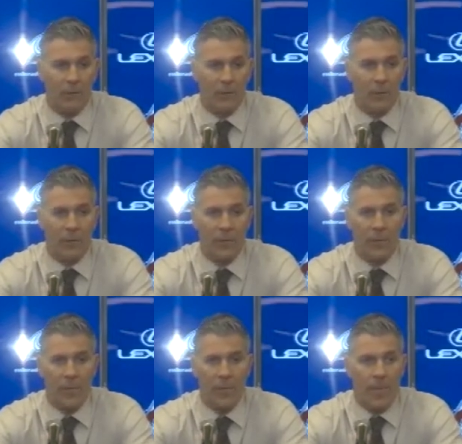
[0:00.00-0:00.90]

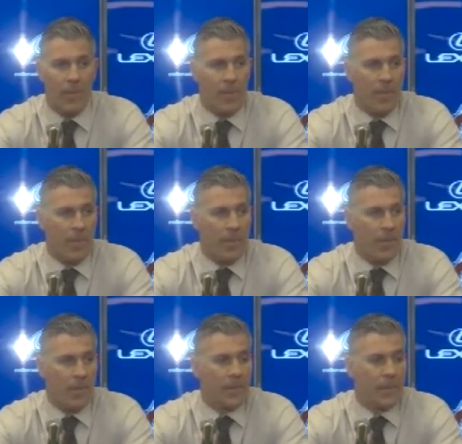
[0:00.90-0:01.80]

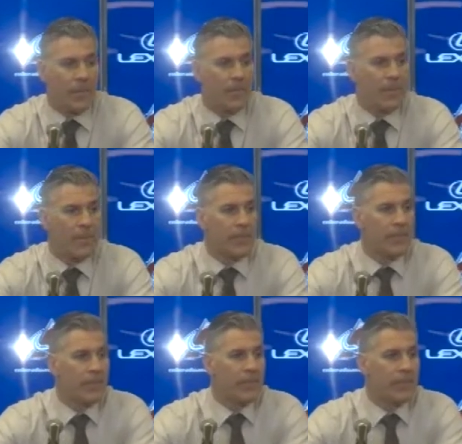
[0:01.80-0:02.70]

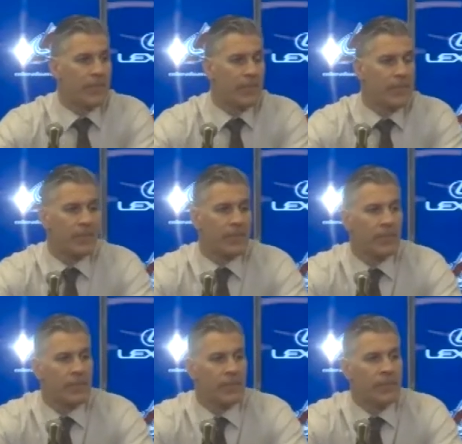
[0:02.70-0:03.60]

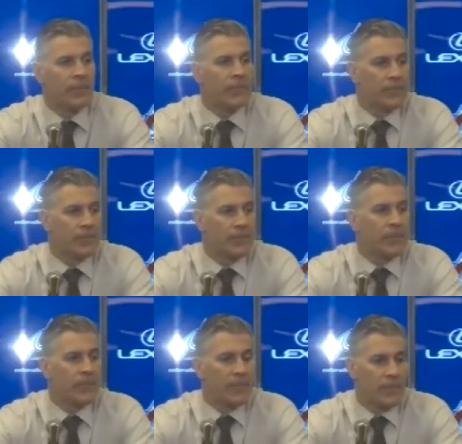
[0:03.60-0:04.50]

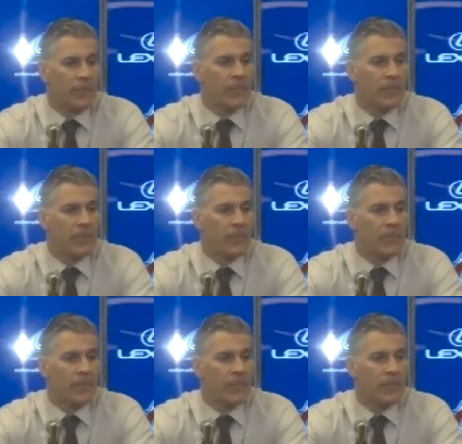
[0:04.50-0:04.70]
[no speech]